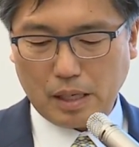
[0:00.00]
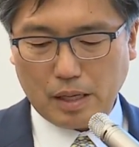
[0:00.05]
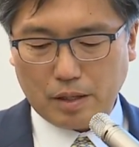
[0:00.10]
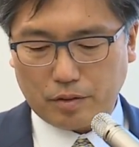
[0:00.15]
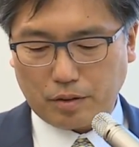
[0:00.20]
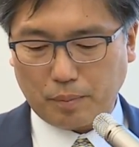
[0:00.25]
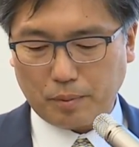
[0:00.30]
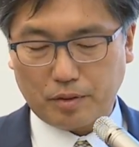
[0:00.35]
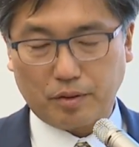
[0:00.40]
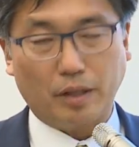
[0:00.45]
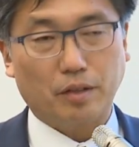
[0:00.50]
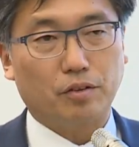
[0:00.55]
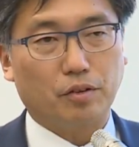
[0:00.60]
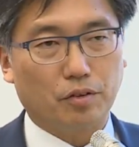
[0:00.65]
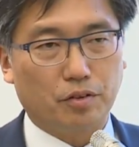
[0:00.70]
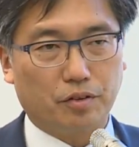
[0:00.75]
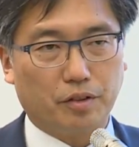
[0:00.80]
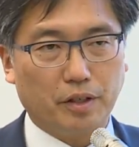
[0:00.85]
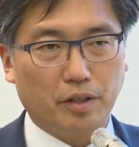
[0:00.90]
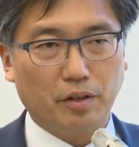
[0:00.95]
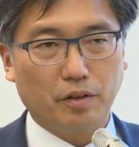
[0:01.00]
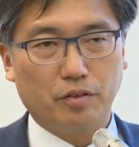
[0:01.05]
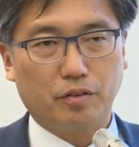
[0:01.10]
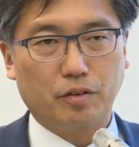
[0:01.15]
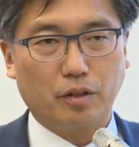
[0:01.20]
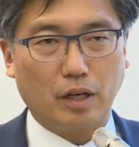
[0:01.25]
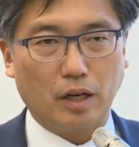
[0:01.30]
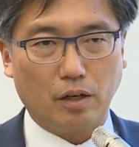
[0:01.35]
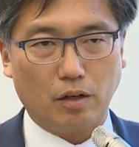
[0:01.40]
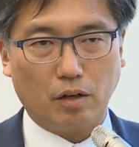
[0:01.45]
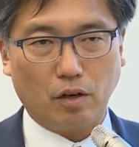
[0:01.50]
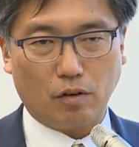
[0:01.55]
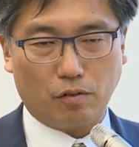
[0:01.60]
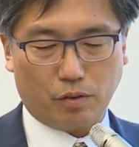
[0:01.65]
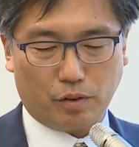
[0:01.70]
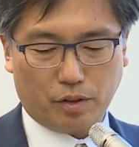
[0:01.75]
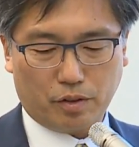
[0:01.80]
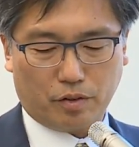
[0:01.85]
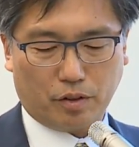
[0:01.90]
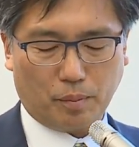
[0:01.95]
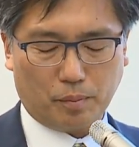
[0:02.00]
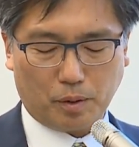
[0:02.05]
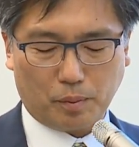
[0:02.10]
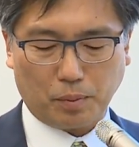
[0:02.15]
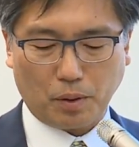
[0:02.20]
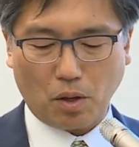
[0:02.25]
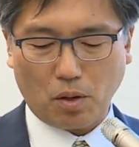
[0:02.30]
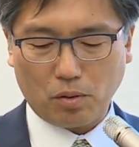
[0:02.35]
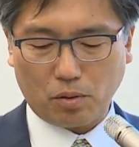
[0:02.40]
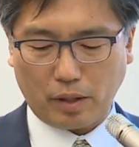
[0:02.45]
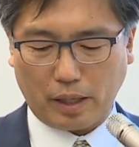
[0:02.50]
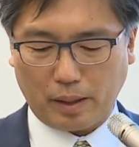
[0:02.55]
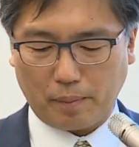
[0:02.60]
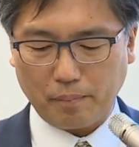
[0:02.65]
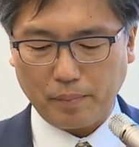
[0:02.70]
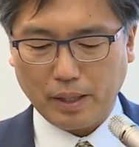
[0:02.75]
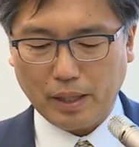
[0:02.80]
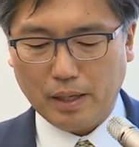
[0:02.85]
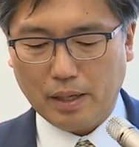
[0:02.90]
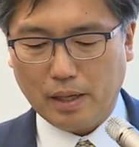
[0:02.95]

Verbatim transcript: some essential skills uh, over a summer program.